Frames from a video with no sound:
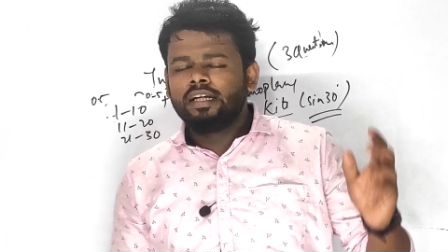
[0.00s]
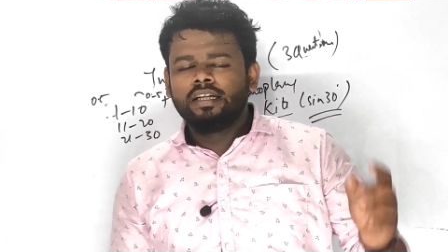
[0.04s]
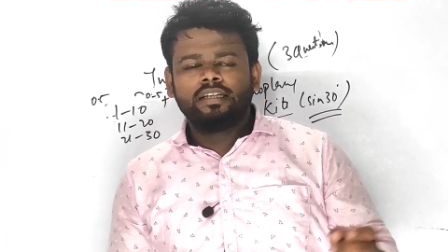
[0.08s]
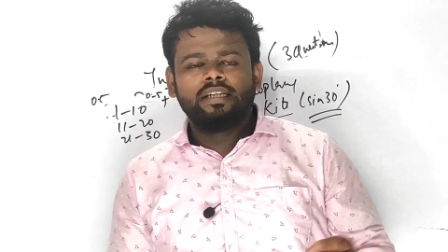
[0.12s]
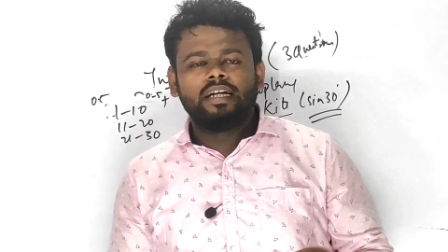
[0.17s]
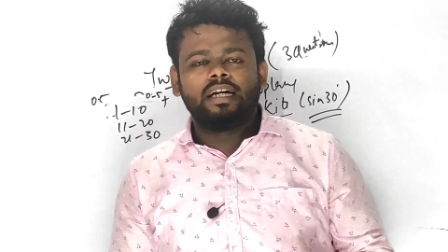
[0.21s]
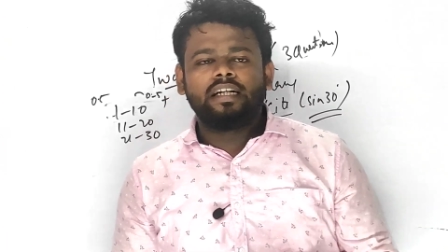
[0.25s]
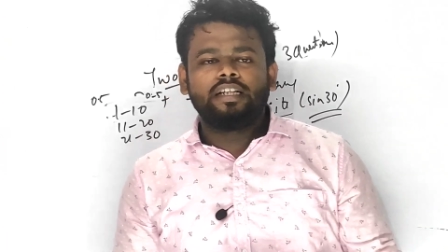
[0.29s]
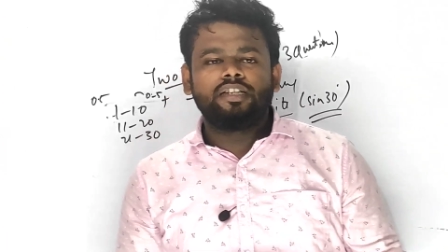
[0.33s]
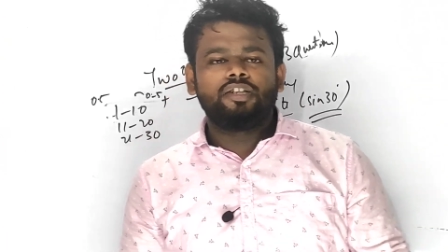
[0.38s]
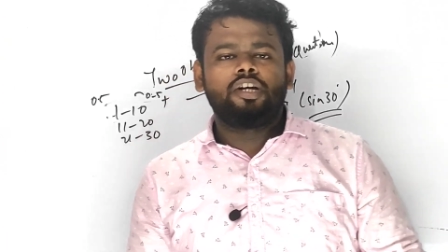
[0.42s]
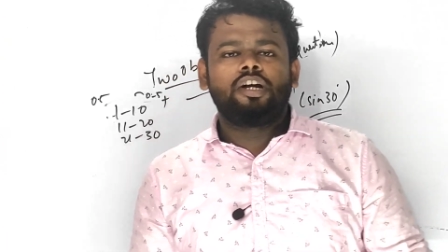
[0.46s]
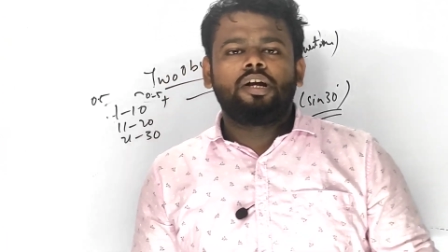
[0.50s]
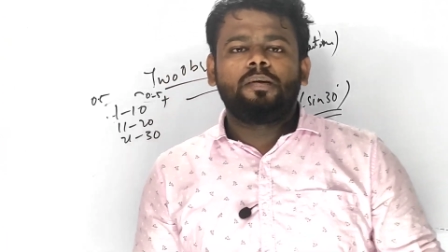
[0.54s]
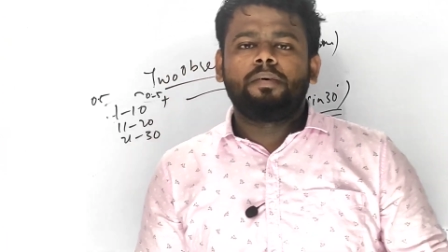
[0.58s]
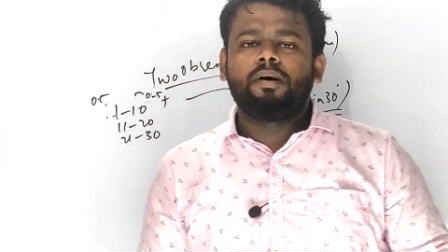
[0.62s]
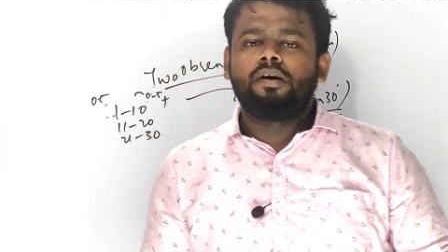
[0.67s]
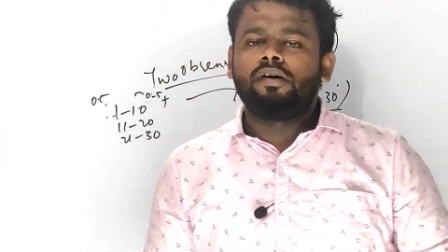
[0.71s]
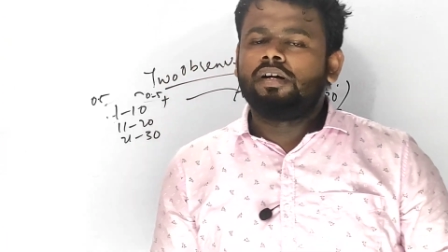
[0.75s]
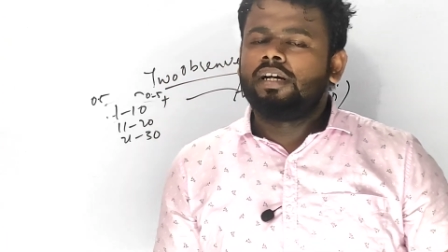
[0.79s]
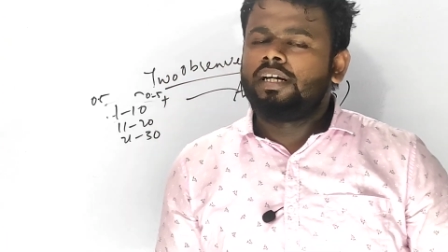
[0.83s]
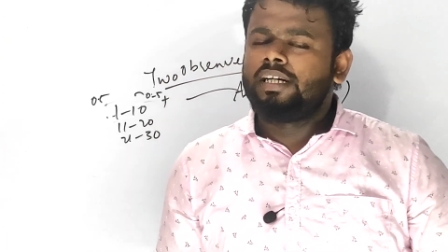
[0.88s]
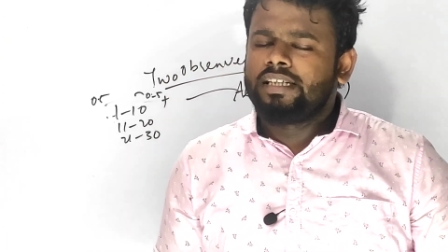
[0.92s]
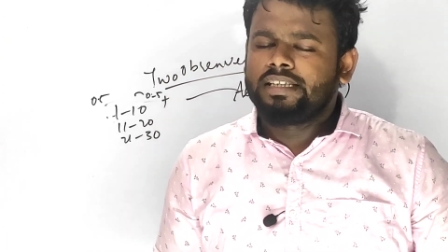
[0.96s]
that is all
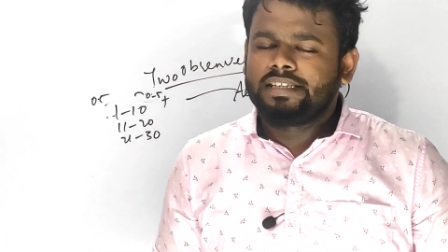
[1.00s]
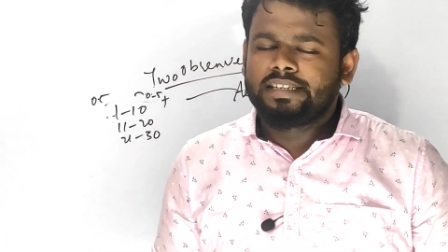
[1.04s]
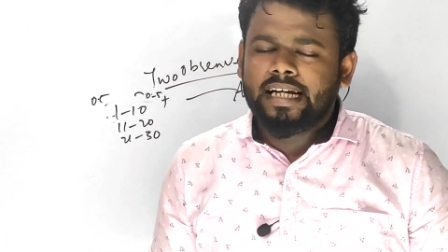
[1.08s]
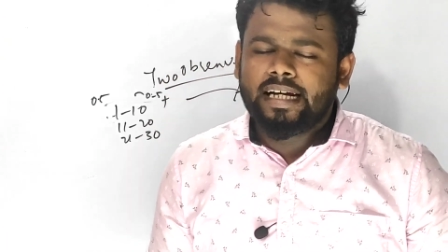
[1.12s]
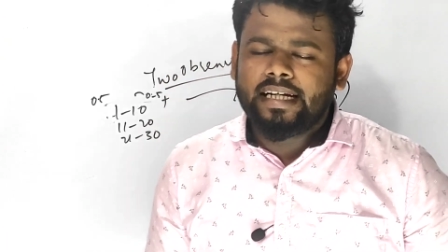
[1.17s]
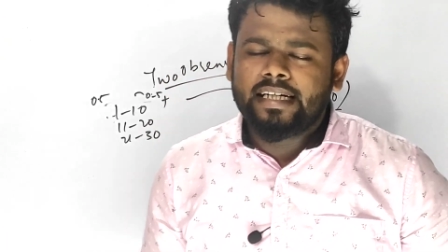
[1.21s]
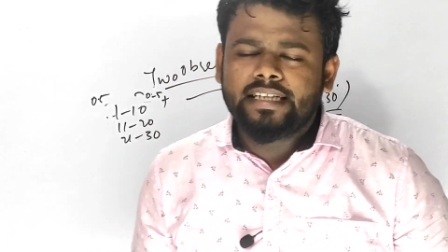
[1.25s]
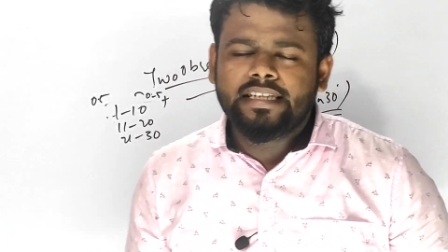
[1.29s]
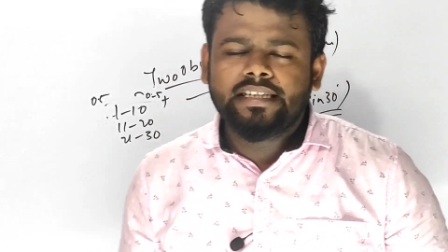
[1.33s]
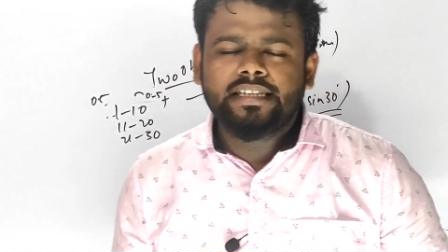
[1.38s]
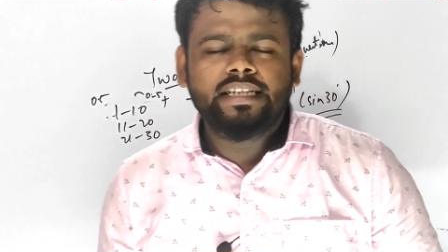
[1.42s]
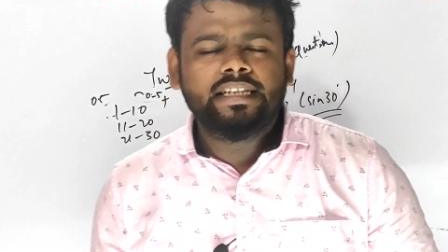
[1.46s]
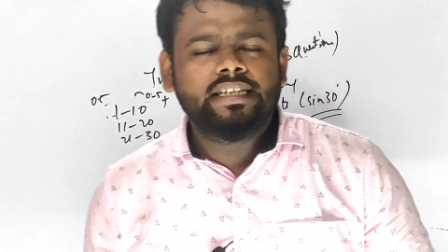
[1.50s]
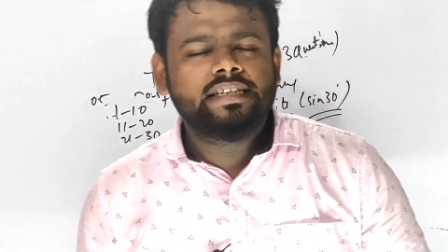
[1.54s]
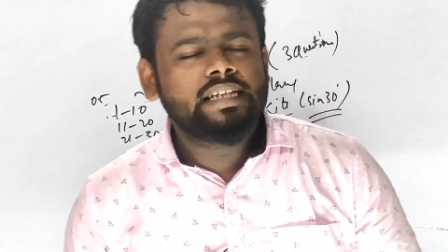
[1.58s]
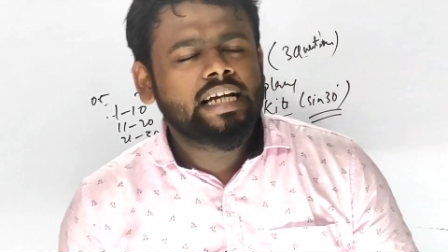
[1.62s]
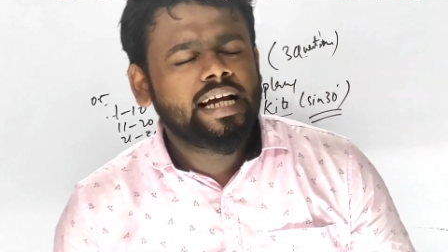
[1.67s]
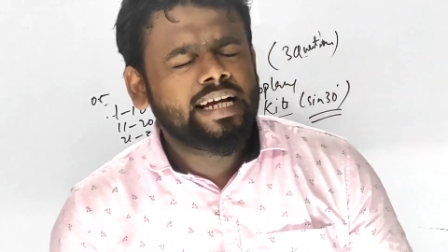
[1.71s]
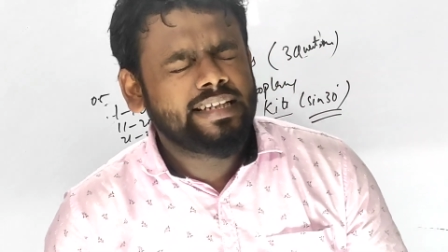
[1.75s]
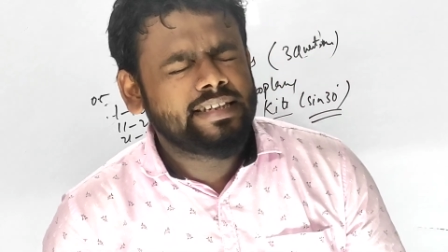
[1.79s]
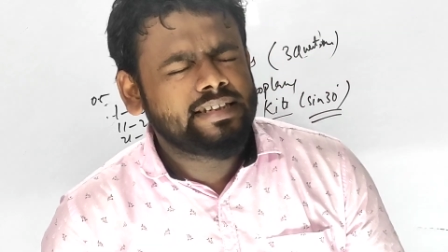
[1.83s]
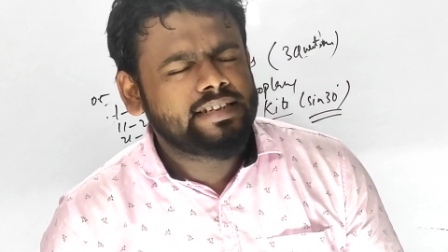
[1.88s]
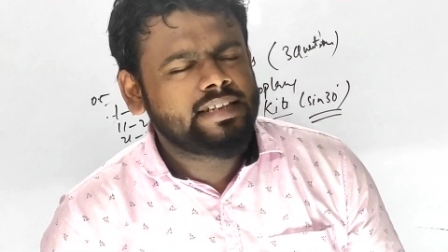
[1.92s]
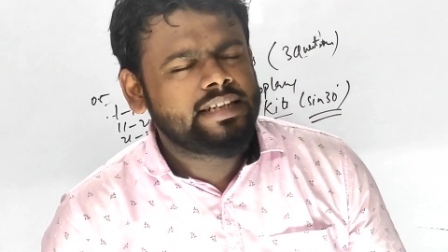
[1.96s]
about statistics,
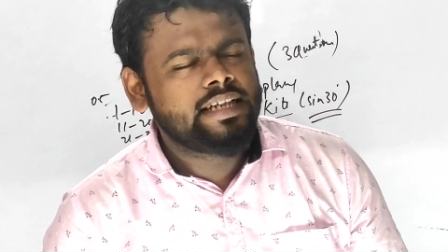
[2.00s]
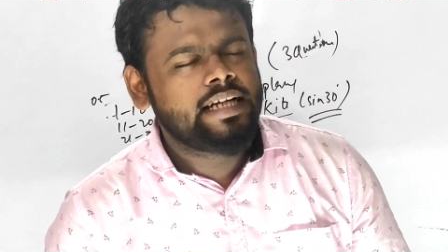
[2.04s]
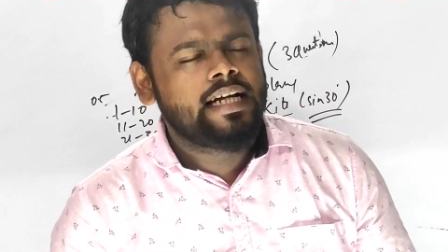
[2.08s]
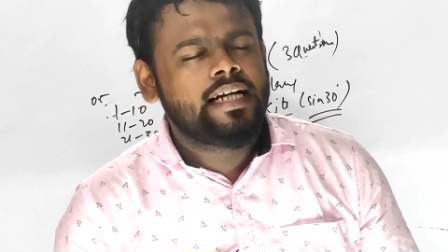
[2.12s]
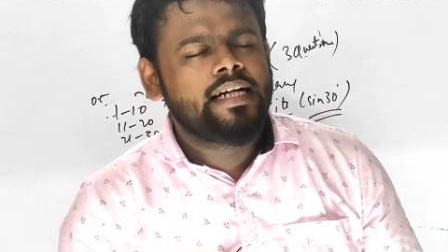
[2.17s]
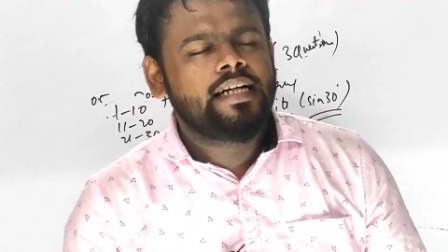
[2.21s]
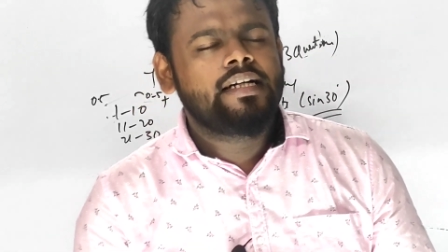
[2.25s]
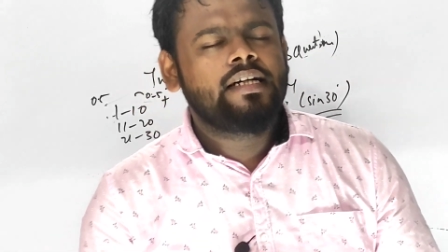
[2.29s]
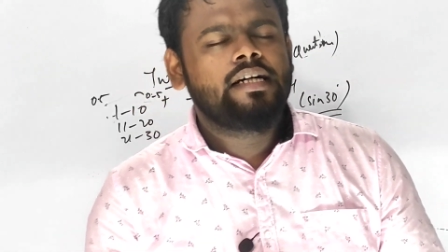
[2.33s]
as the end,